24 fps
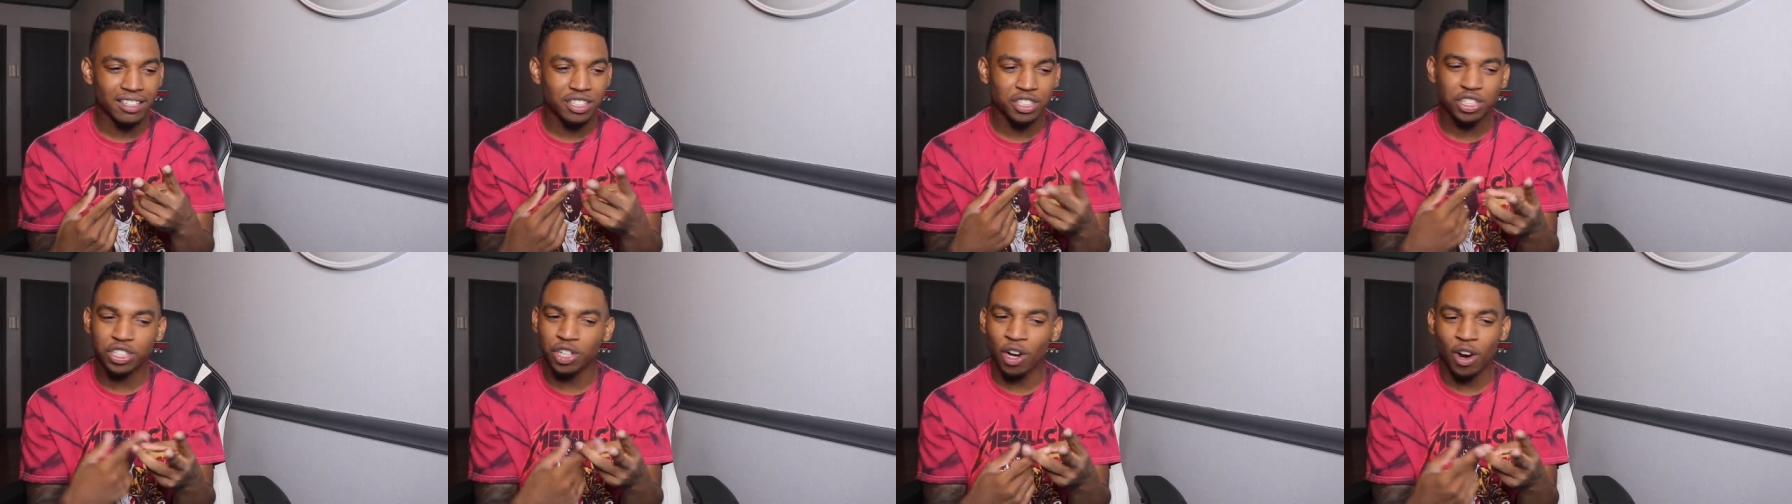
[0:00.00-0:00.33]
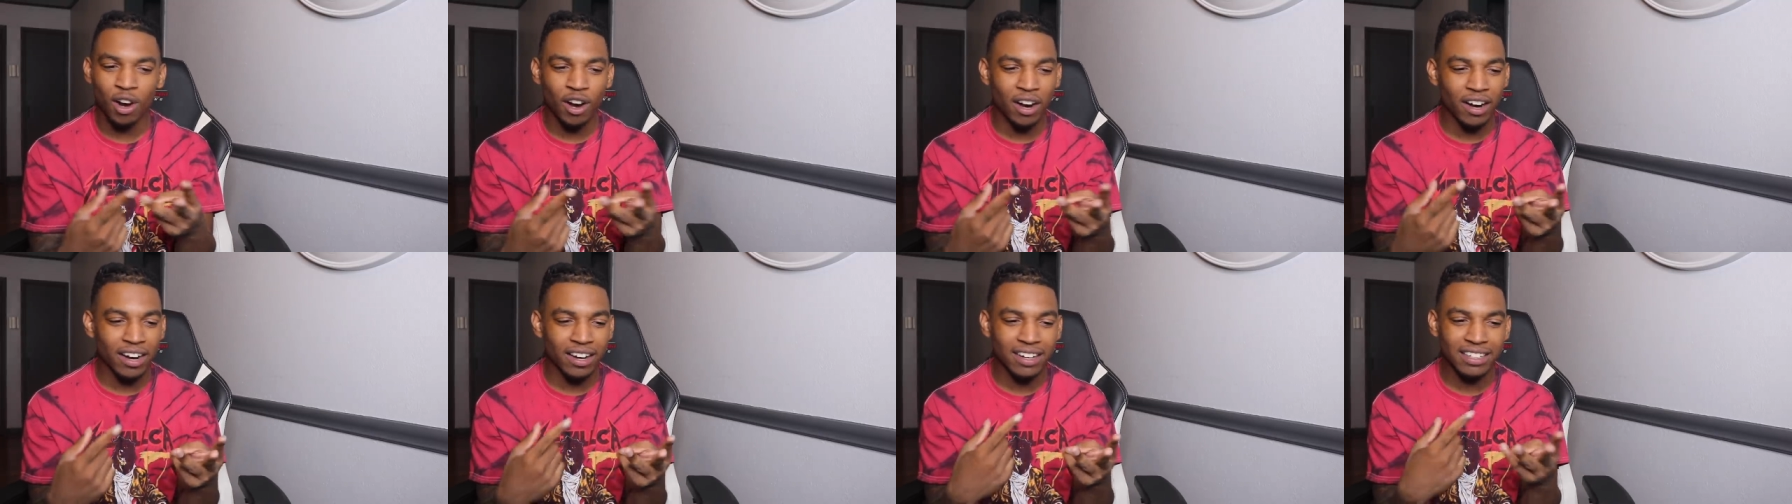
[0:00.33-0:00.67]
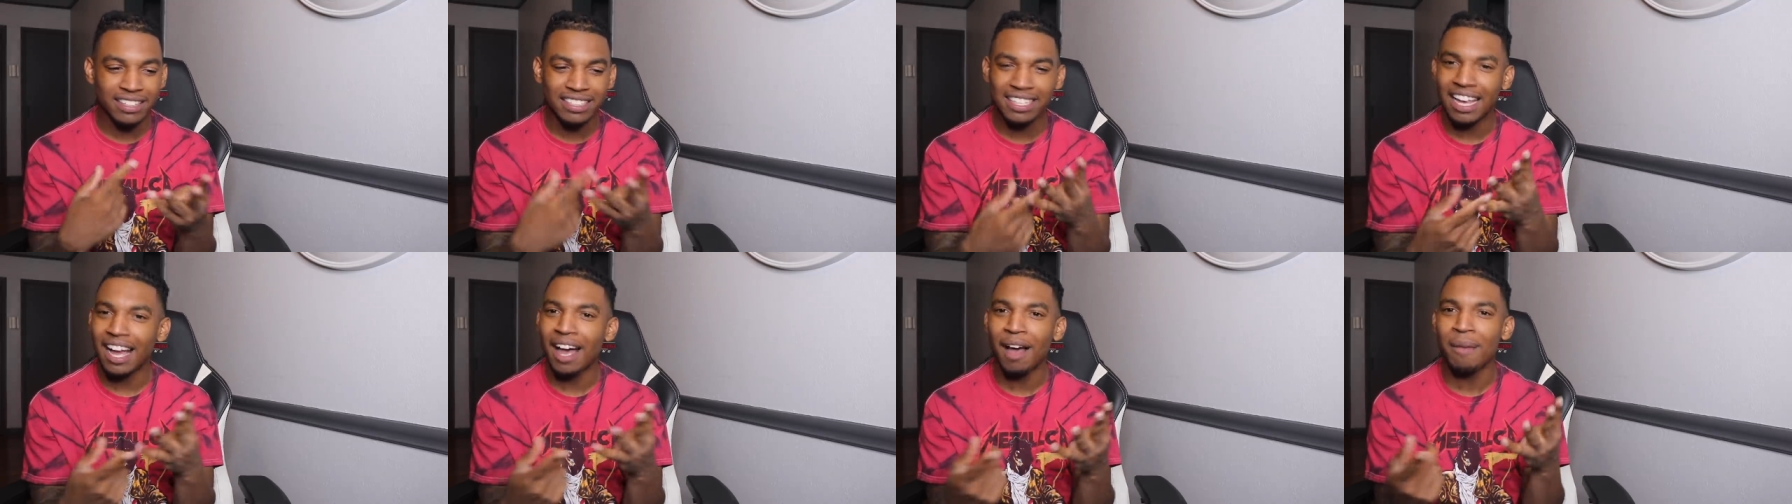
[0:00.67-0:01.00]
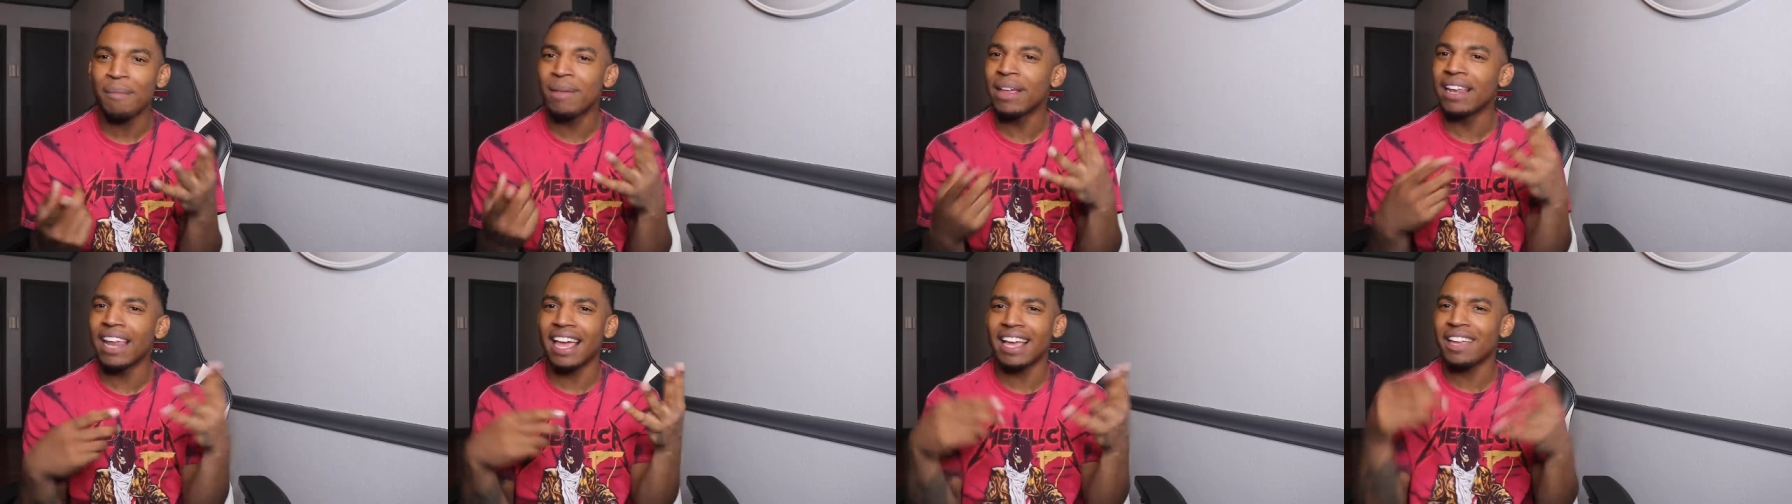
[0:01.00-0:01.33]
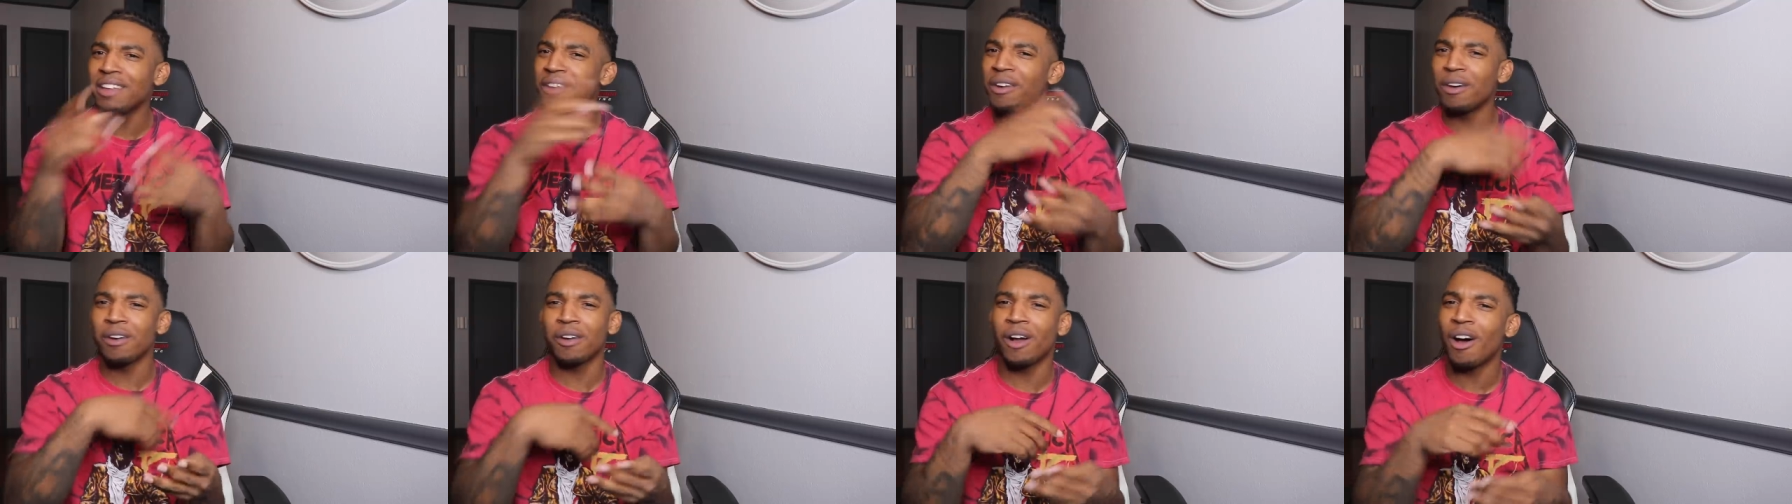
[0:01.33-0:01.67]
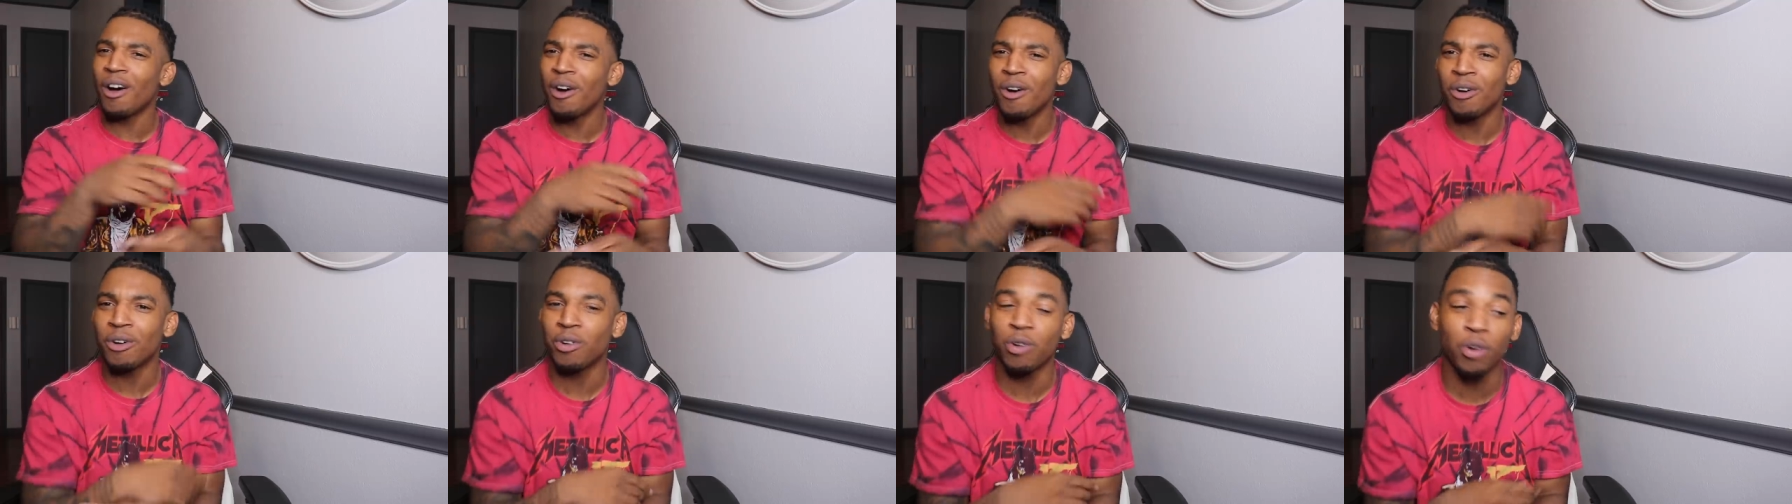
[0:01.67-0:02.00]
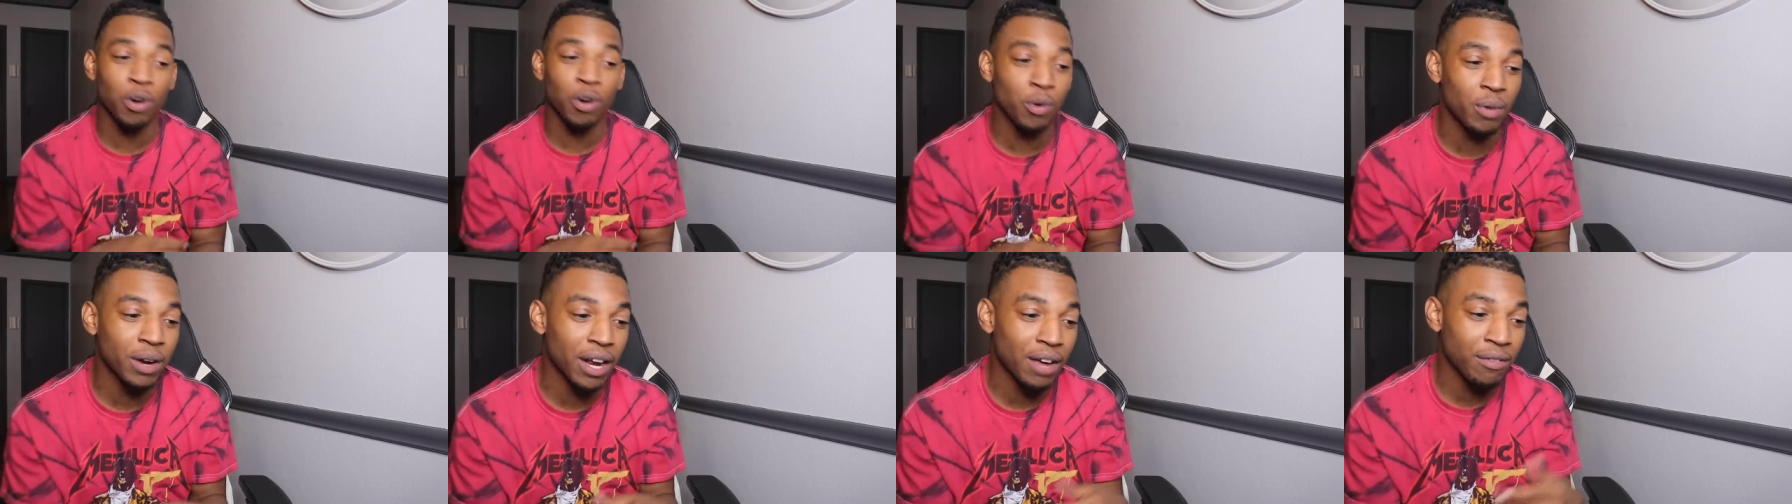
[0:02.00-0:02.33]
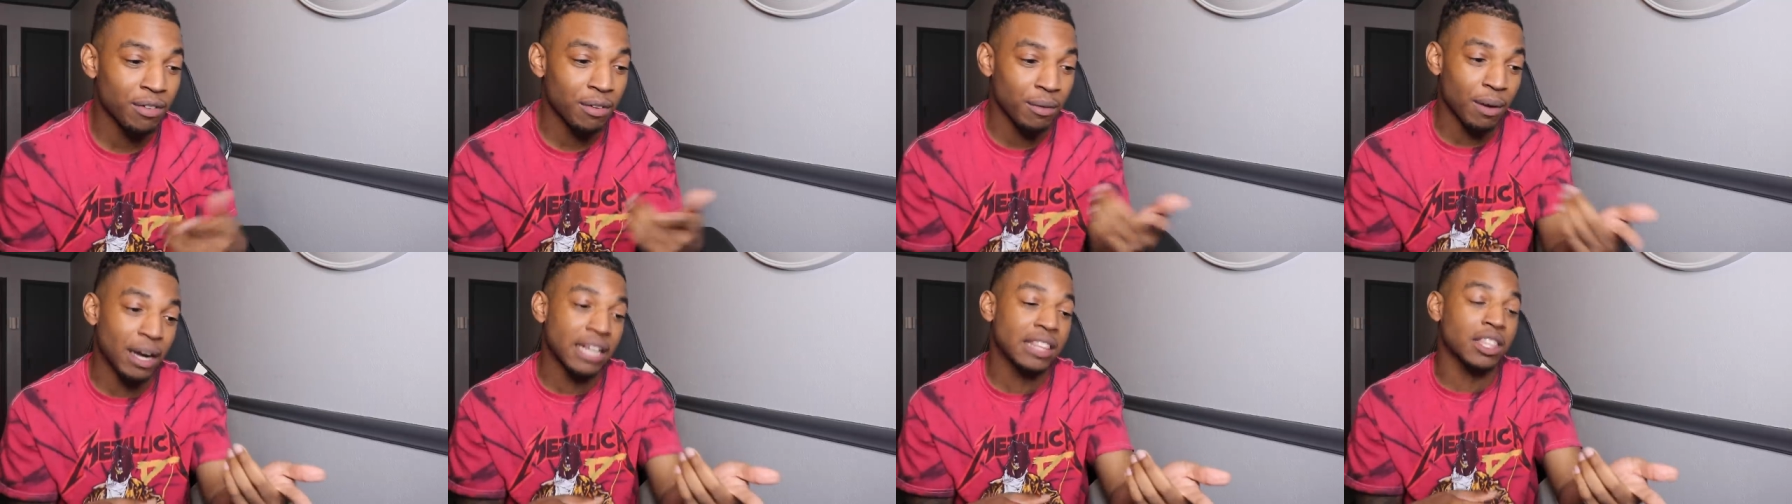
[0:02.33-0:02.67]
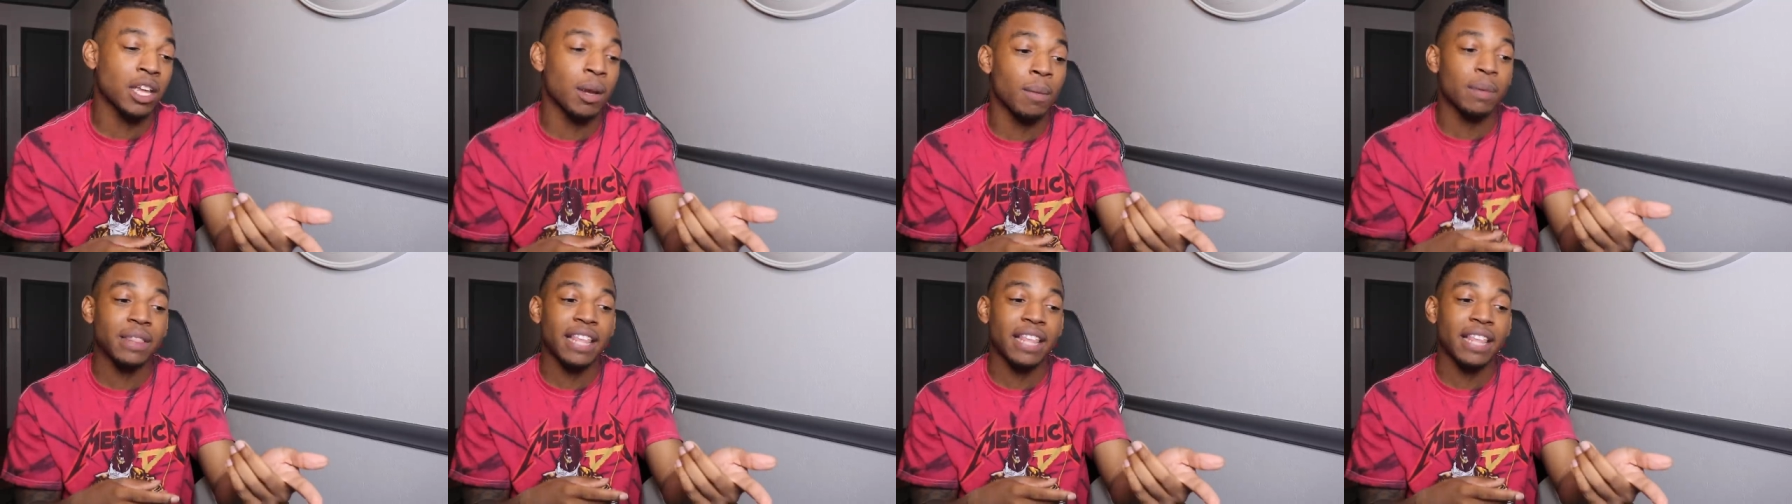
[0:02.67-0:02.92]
Chark, Tommy. Like, you know, the whole crew, whatever, right there.